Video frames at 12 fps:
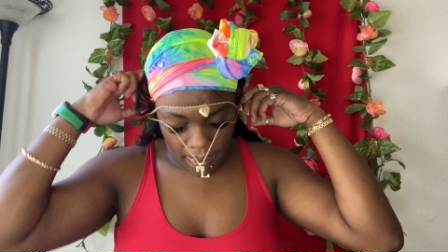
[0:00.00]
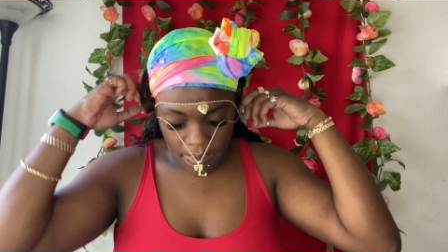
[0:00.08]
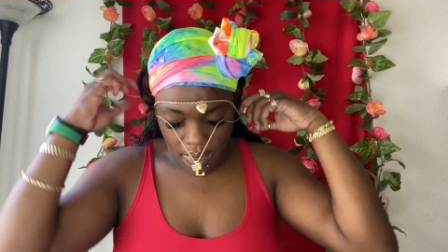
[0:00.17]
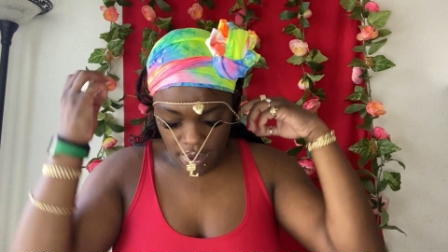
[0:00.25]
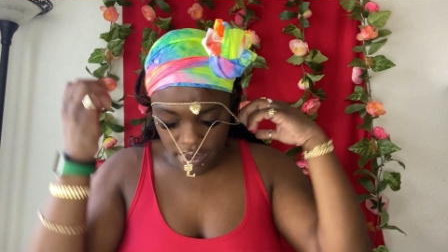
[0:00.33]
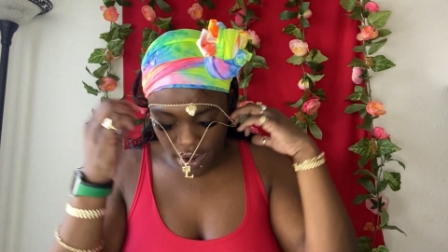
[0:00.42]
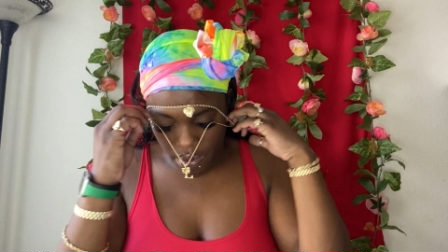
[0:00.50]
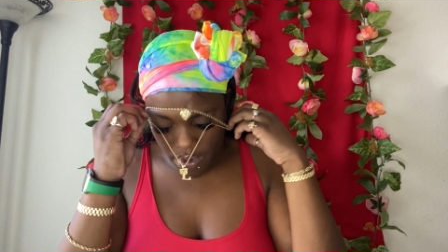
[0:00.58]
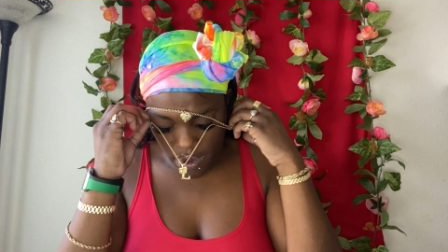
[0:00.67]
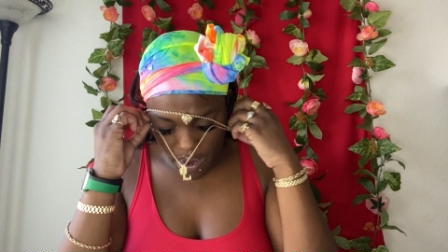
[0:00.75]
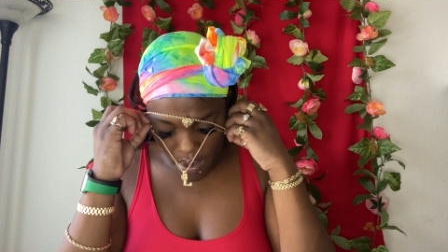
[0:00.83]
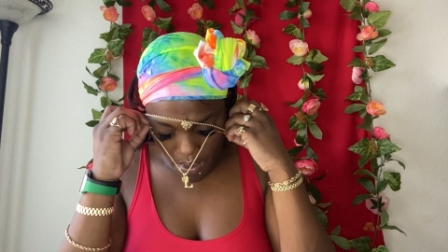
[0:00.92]
I'm like, there we
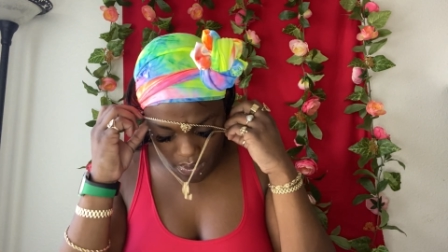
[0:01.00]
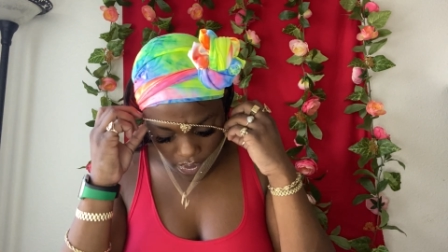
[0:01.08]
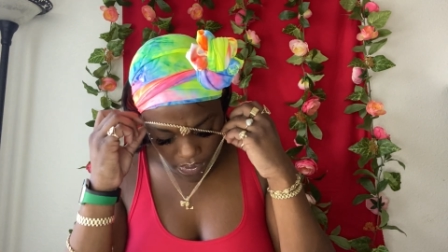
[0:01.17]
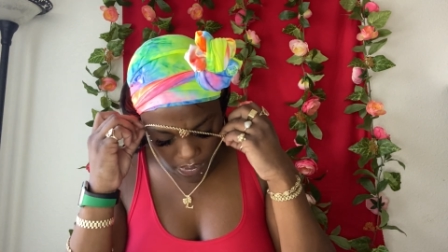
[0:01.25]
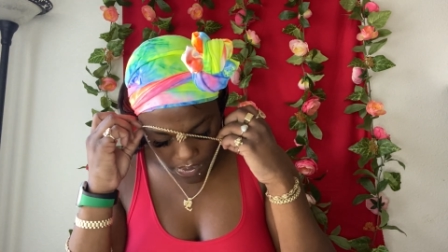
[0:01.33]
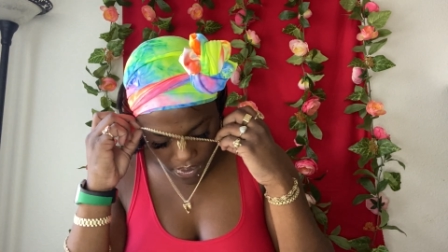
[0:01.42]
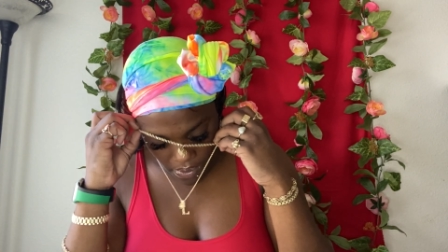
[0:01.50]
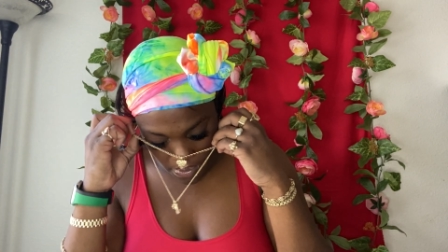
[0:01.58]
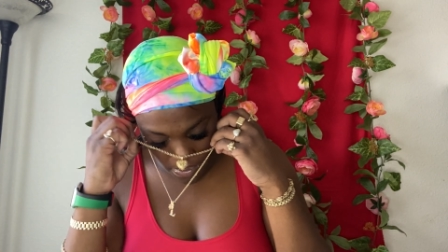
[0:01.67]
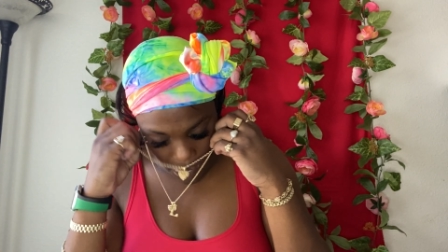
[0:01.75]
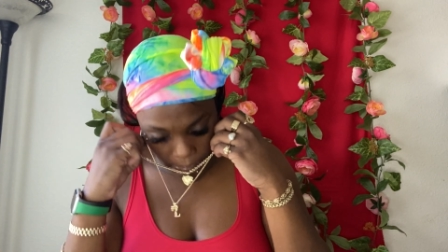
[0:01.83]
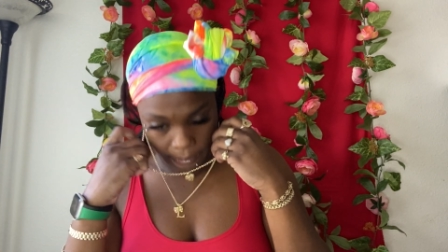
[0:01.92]
go. What's going
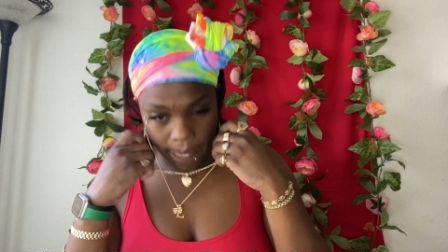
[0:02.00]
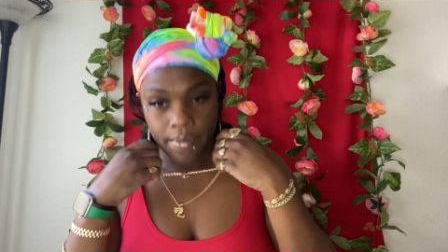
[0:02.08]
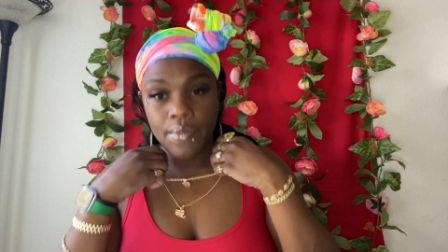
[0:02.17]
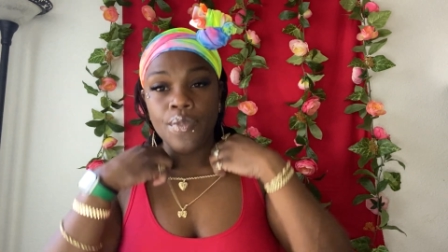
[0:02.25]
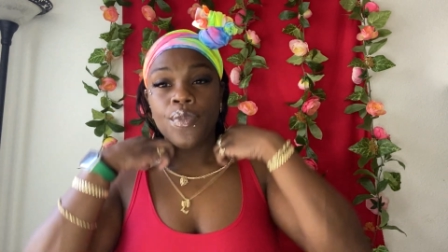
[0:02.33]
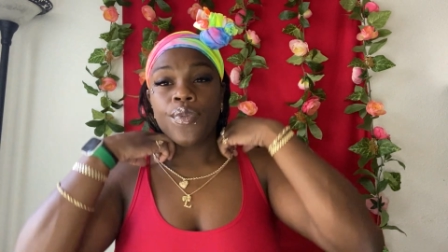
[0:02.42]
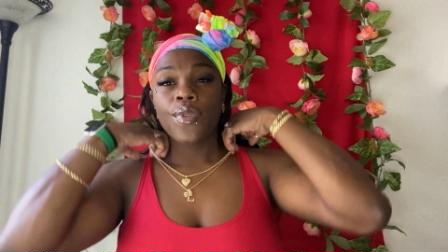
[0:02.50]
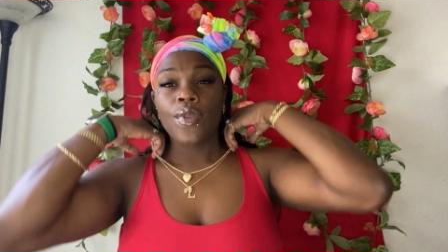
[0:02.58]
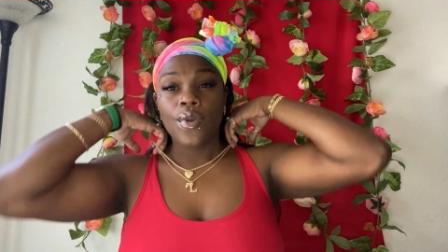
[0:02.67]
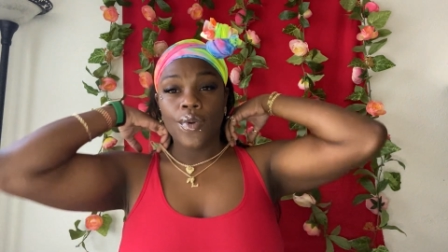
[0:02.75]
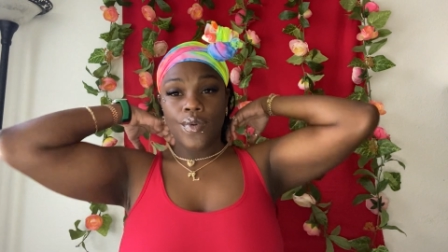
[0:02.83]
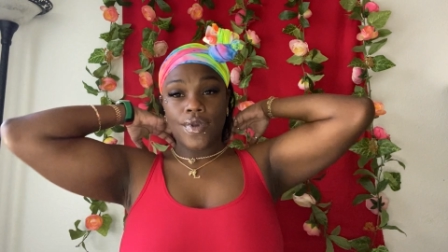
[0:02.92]
on?
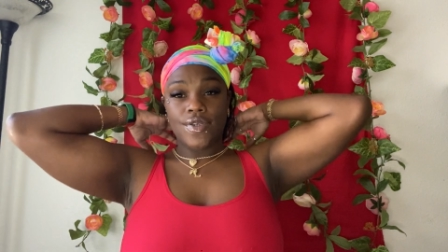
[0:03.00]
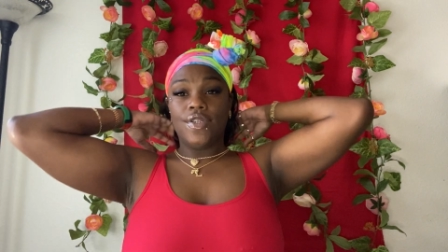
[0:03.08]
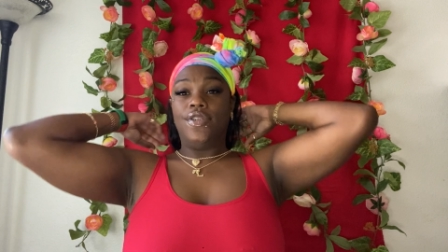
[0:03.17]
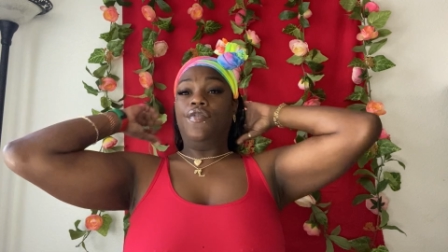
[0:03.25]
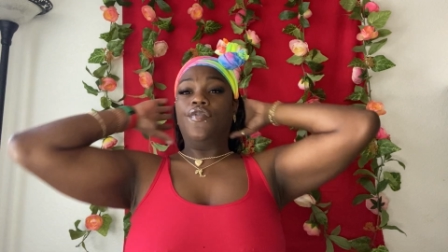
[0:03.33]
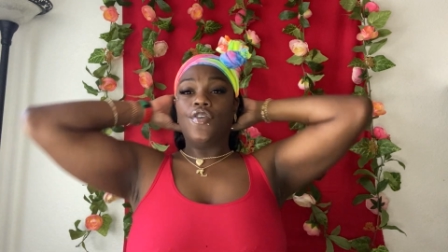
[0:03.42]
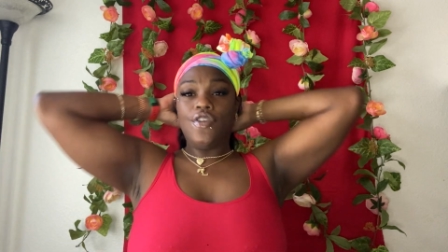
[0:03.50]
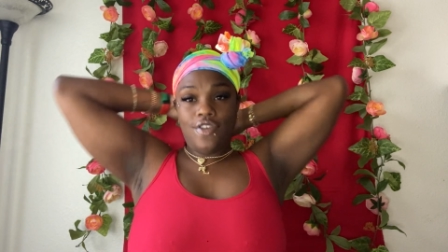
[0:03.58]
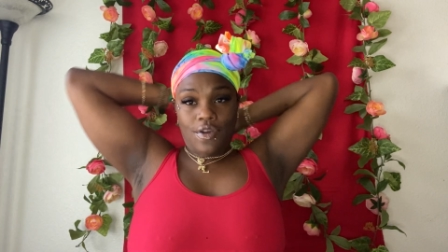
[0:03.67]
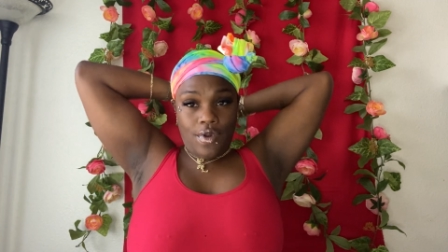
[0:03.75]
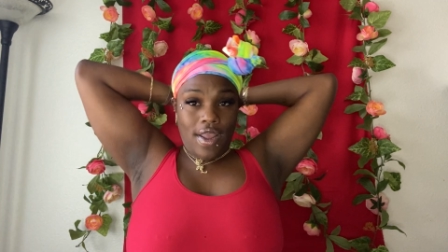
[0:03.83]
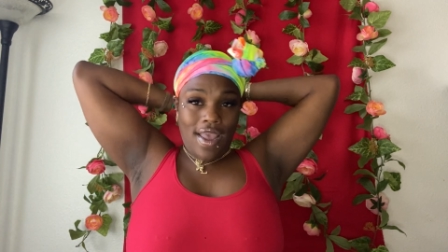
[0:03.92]
What's the difficulty
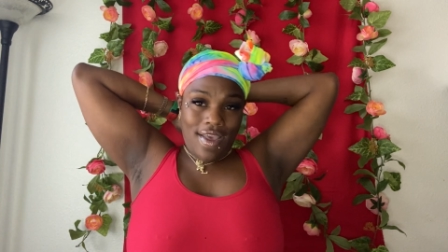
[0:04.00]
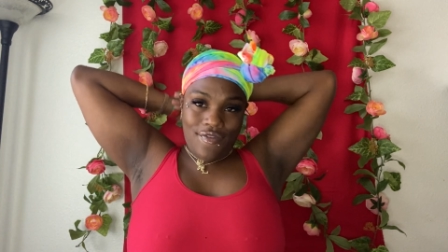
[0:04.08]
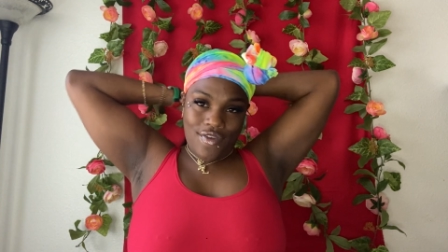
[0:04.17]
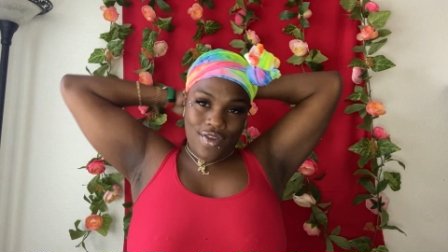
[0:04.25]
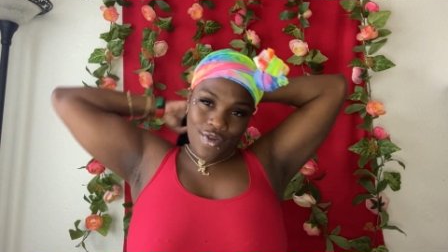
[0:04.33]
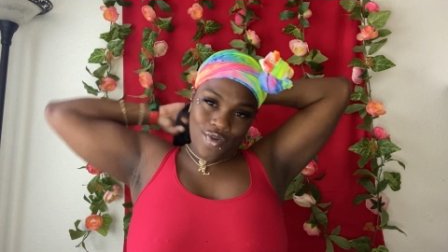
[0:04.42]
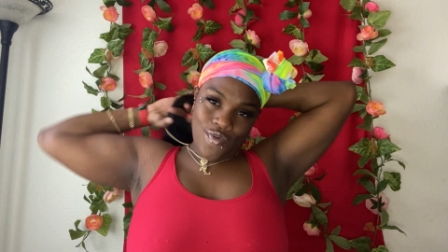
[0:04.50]
that we're having?